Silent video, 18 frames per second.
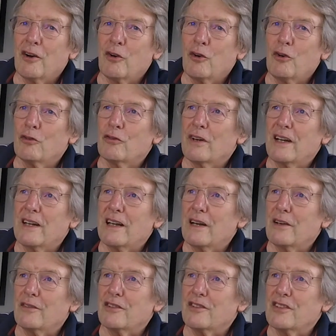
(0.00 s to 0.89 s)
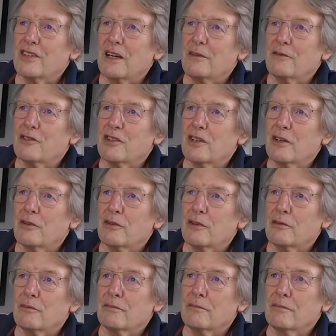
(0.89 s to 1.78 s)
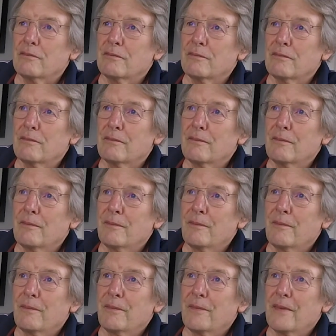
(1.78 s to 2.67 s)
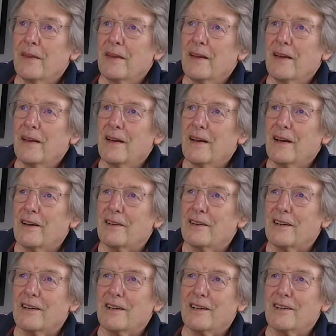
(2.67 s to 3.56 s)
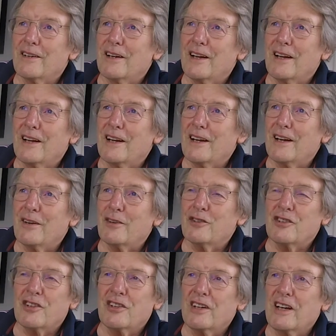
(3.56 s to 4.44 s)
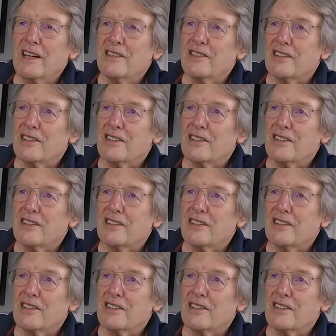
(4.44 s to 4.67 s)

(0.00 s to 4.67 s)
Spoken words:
all ran out of the same showroom. It was crazy.